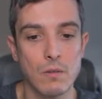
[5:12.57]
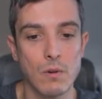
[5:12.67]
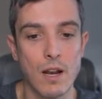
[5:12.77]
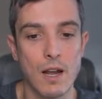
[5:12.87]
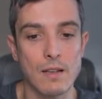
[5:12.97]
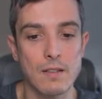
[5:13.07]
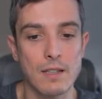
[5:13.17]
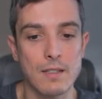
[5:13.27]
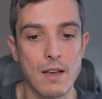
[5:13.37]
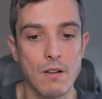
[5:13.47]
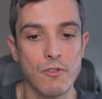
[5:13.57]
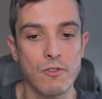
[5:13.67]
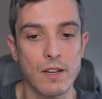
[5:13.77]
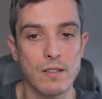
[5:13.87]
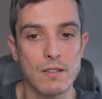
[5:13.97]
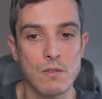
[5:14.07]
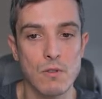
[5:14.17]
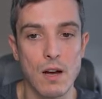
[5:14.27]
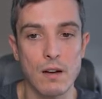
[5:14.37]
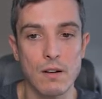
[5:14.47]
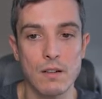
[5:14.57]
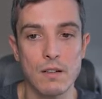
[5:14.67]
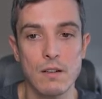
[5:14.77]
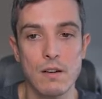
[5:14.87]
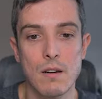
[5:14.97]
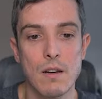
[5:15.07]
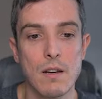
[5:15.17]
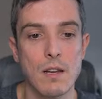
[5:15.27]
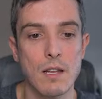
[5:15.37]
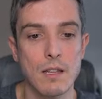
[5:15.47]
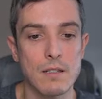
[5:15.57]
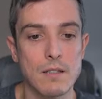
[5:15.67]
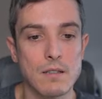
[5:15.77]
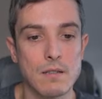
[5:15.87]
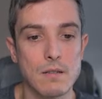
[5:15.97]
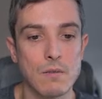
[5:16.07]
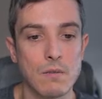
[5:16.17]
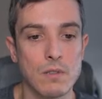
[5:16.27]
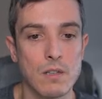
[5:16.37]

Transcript: where it has like sound effects throughout it. And that's what